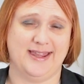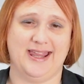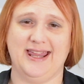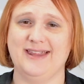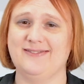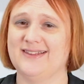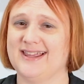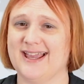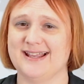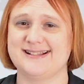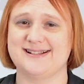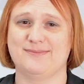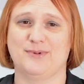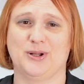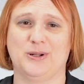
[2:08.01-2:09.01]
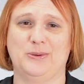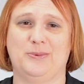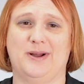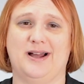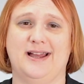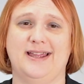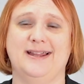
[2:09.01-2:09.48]
In the case of Model
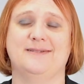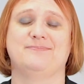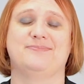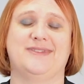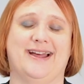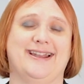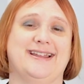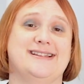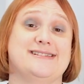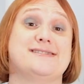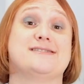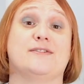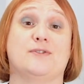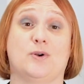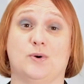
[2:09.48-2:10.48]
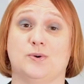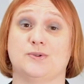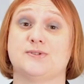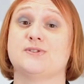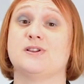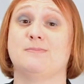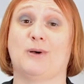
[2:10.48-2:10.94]
Y, that is, of
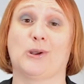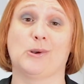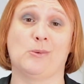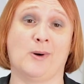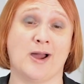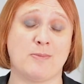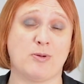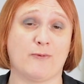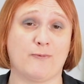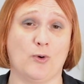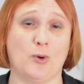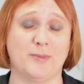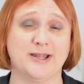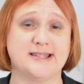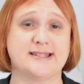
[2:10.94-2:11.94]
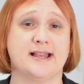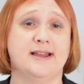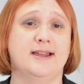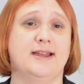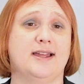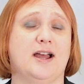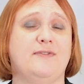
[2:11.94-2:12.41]
course, the Model Y Performance,
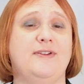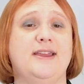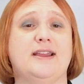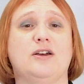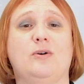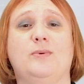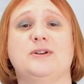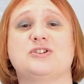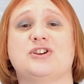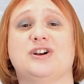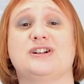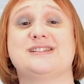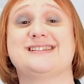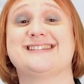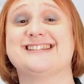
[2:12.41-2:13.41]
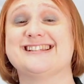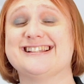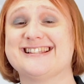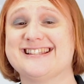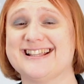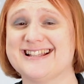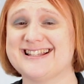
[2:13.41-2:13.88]
a vehicle which costs
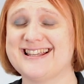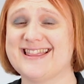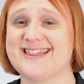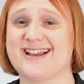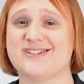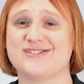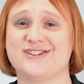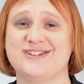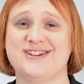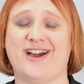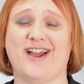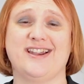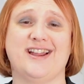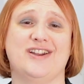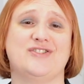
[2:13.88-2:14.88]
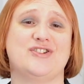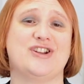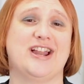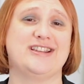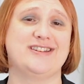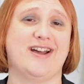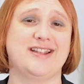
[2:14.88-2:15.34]

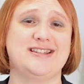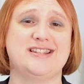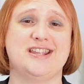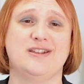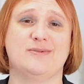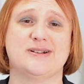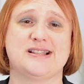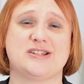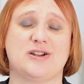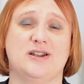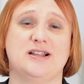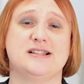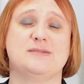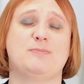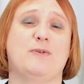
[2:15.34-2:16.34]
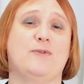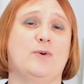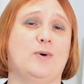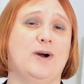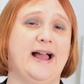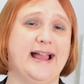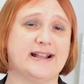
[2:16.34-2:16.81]
$60,990
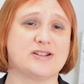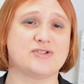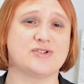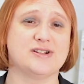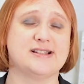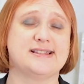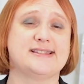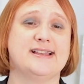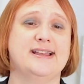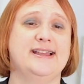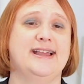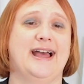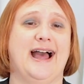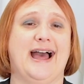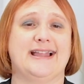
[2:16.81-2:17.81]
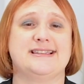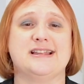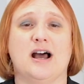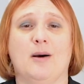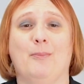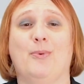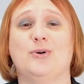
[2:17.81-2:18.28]
before extras and
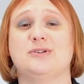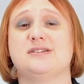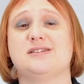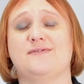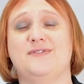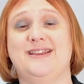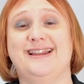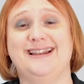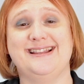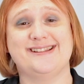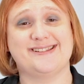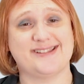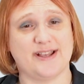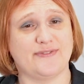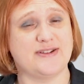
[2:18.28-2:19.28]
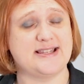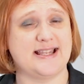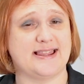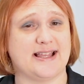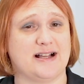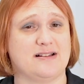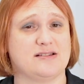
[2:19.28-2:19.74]
upwards of nearly
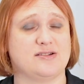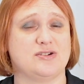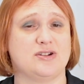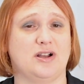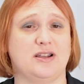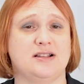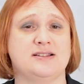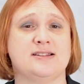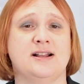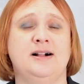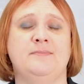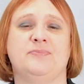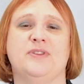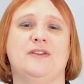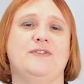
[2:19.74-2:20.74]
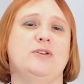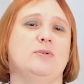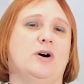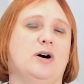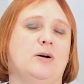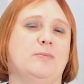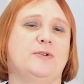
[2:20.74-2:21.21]
$70,000 if
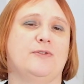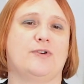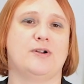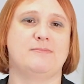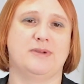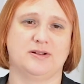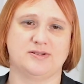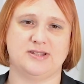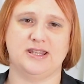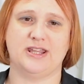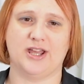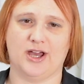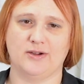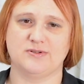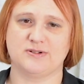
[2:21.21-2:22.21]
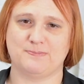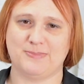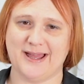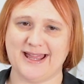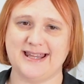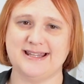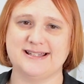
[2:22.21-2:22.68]
you opt for a multi-coat
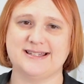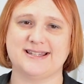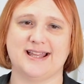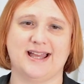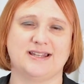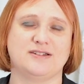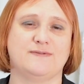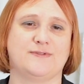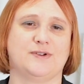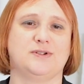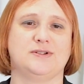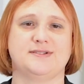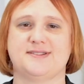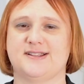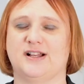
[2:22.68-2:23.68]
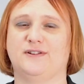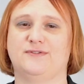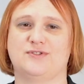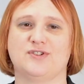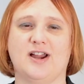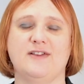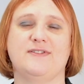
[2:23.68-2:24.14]
paint and full
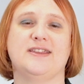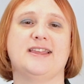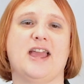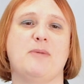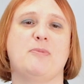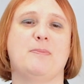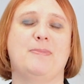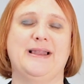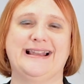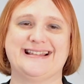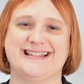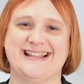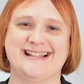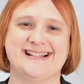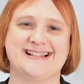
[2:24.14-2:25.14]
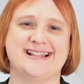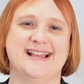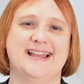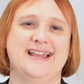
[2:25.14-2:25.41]
self-driving capabilities.